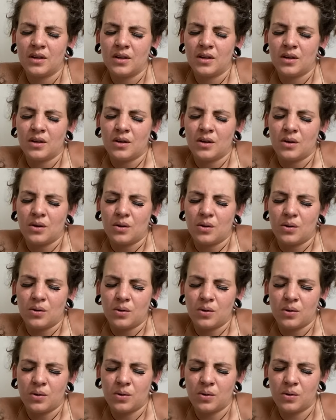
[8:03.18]

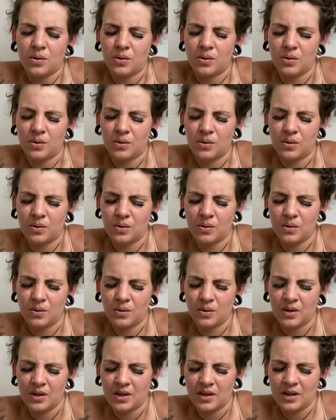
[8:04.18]

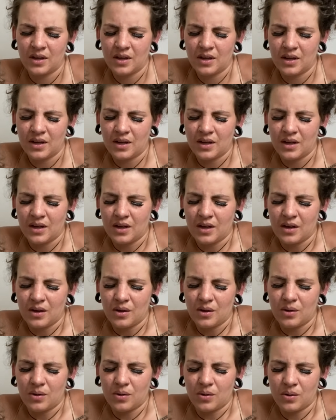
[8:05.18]

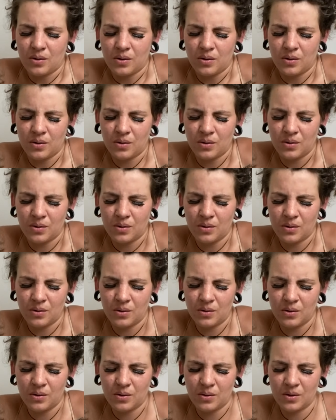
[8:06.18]

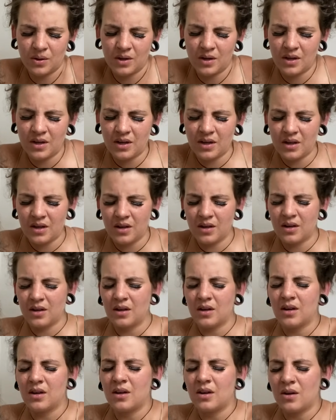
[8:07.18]

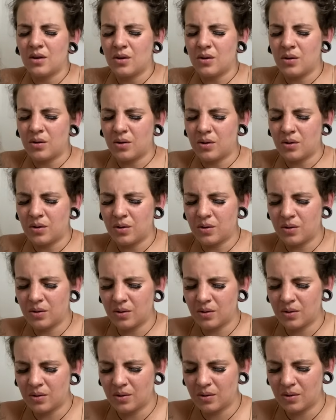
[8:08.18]

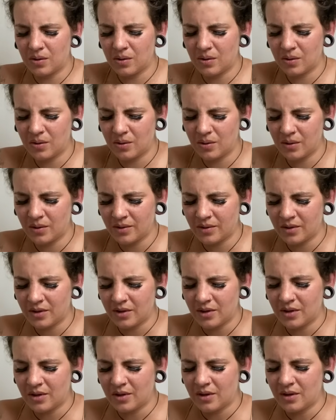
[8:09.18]

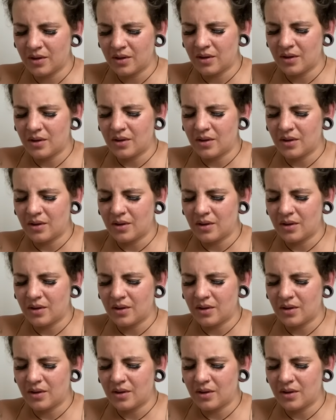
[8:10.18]
Nothing is said.